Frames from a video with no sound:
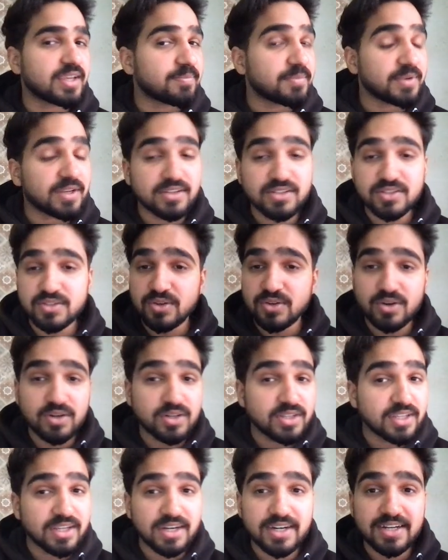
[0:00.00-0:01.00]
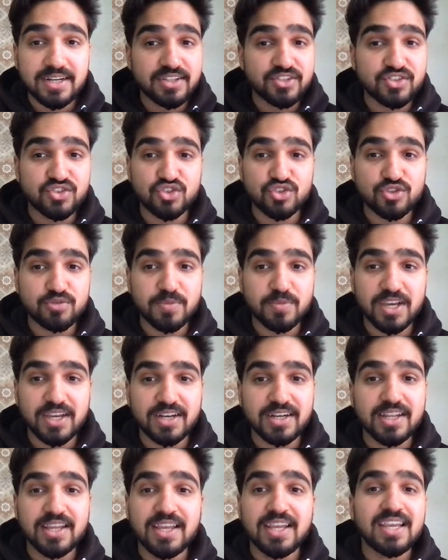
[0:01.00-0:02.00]
It's not their attention span.
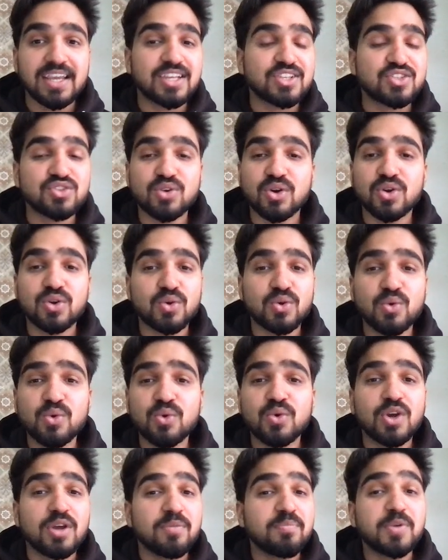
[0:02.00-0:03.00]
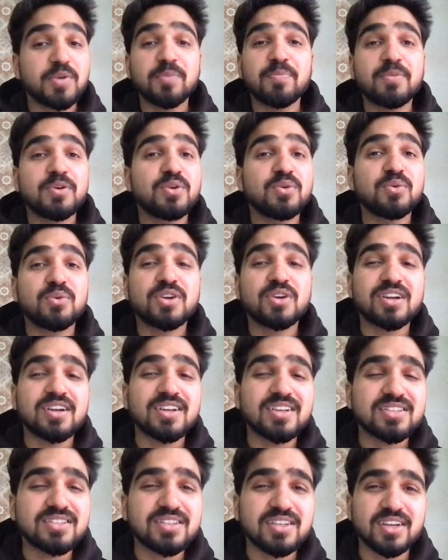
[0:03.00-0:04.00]
It's not, oh, people don't
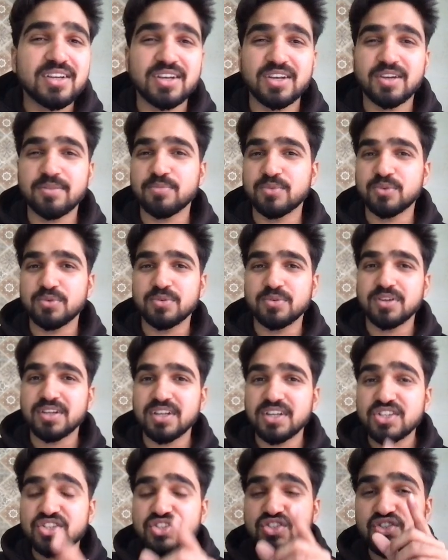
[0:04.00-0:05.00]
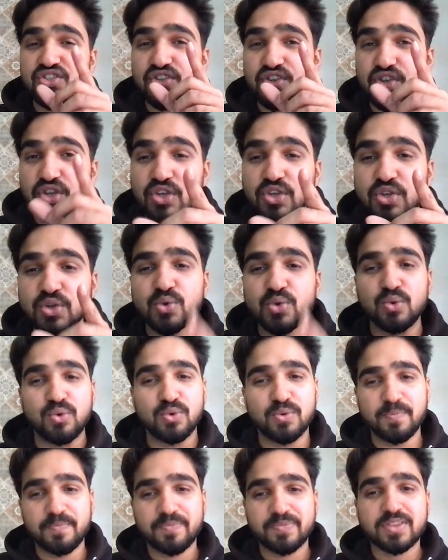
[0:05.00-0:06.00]
listen anymore. It's you.
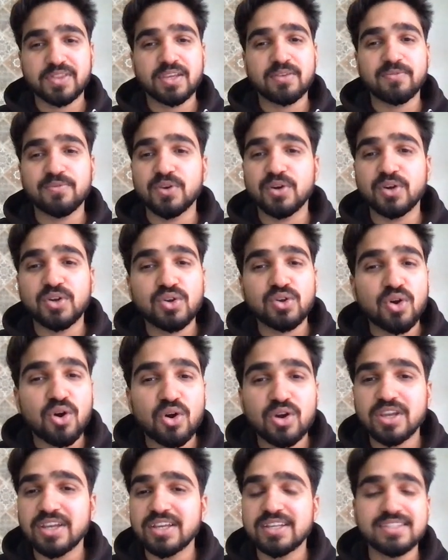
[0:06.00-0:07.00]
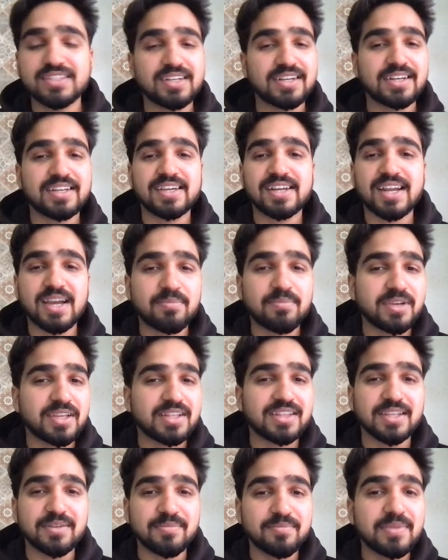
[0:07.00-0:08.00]
If your talk isn't grabbing
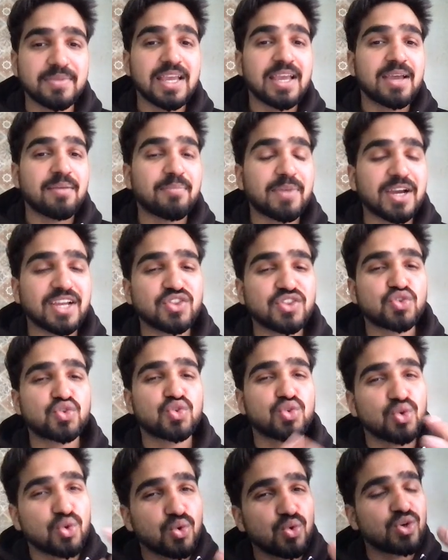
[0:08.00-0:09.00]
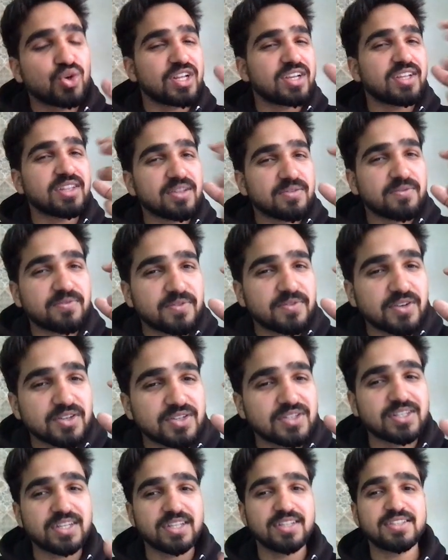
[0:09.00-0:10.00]
them by throat in the
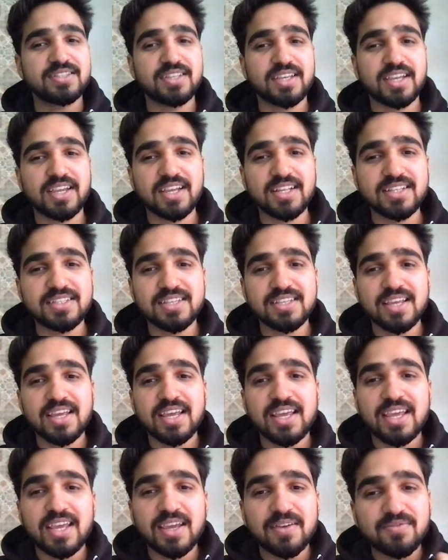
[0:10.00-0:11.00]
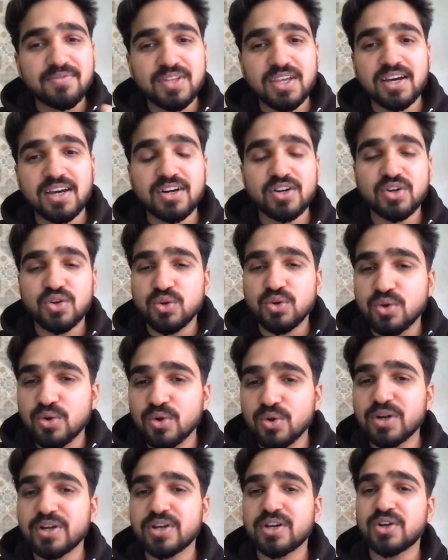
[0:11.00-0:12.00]
first 10 seconds, if they aren't
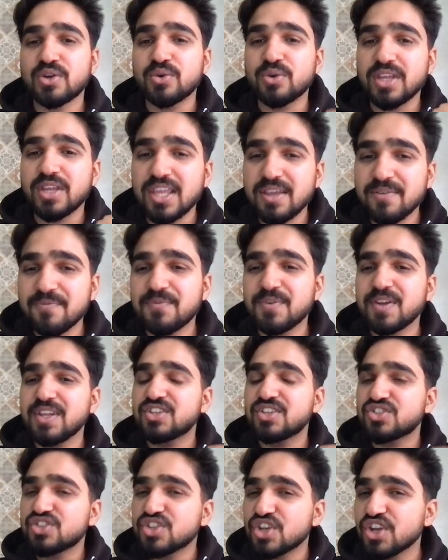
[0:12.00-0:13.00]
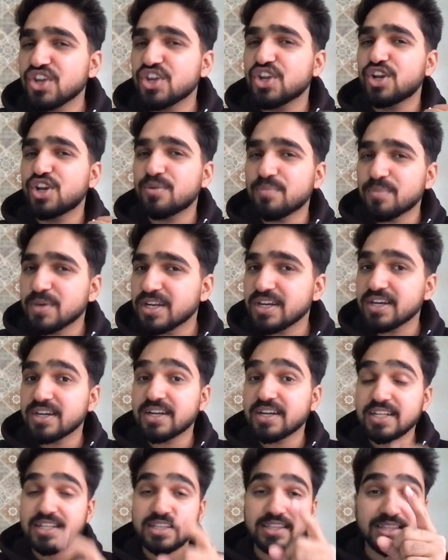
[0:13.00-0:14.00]
hooked to every single minute,
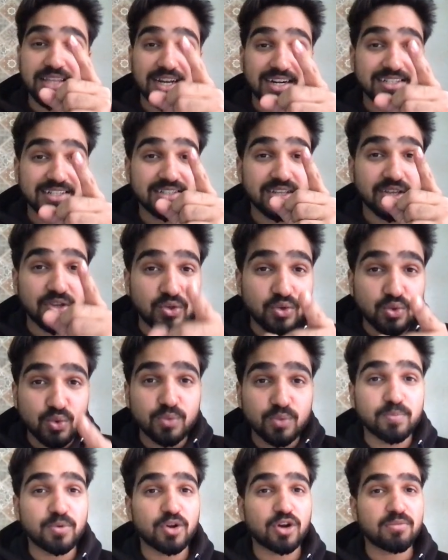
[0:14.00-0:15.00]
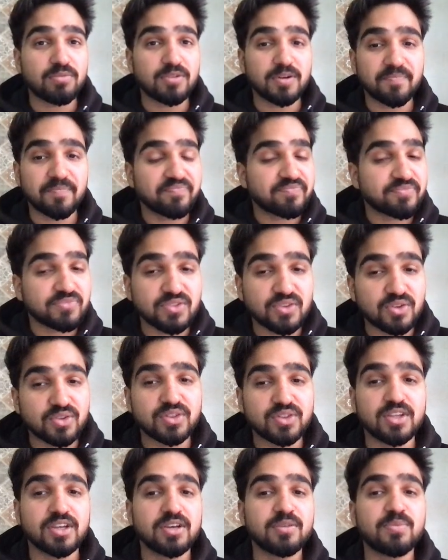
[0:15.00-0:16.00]
that's a you problem, not
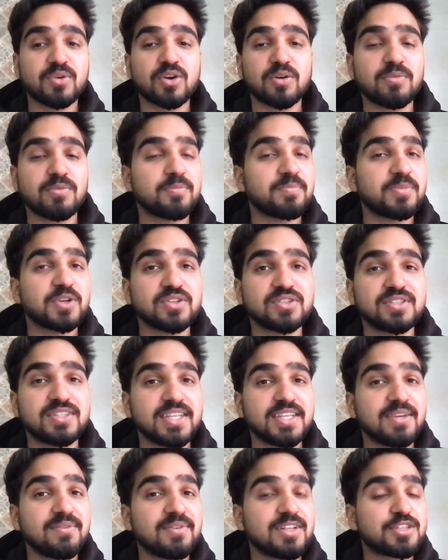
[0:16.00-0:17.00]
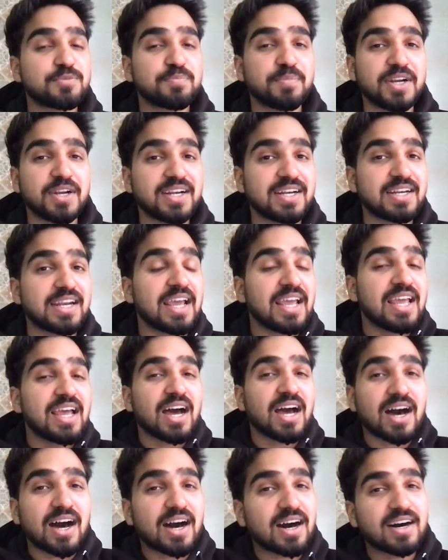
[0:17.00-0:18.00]
their problem, because they will spend
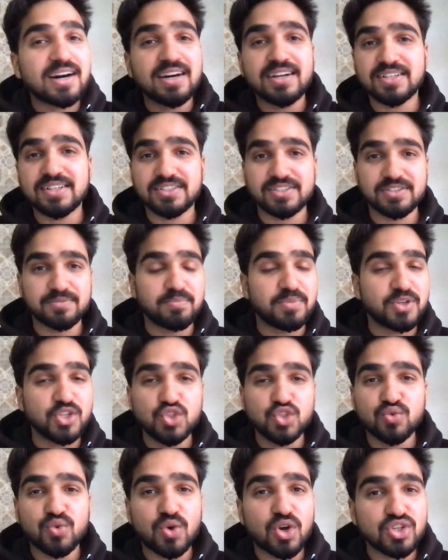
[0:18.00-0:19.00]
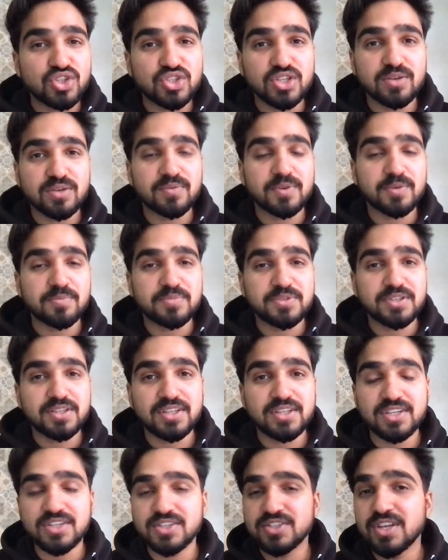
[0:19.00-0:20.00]
hours binge watching web
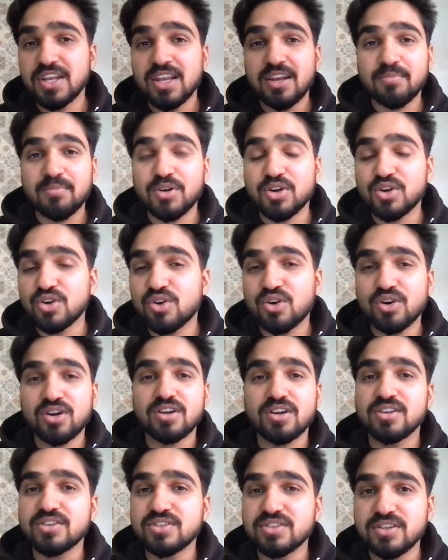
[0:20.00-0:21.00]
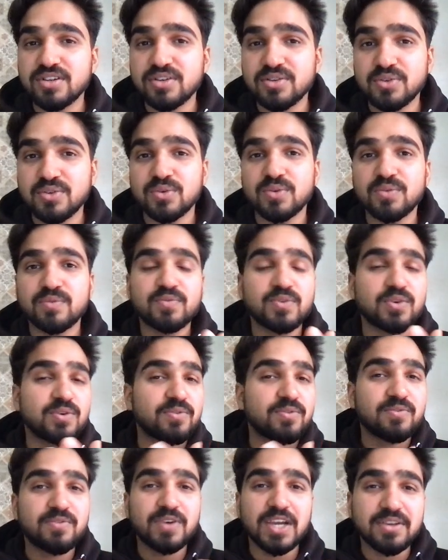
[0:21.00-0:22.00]
series but not listen to you for
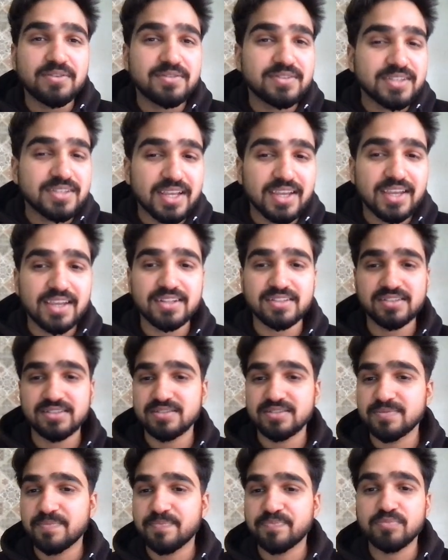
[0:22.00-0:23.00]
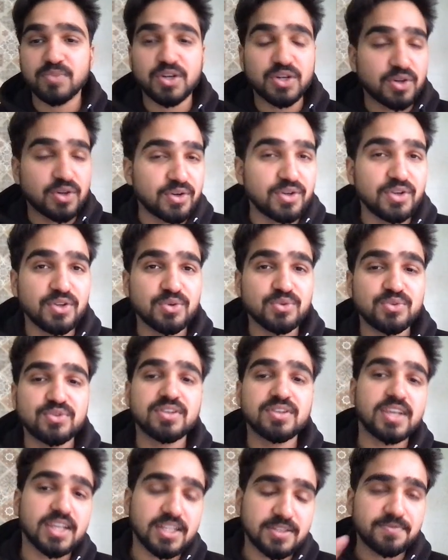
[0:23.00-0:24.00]
5 seconds. But good news,
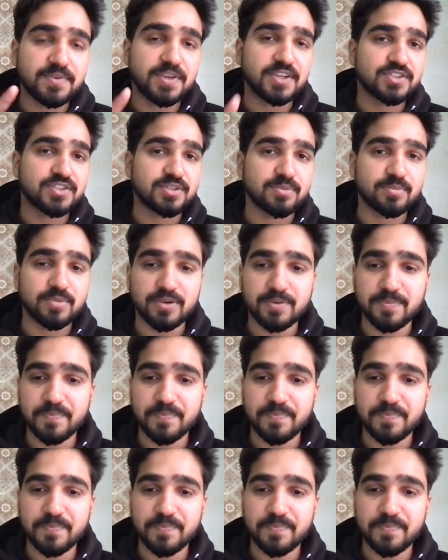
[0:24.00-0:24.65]
it's fixable.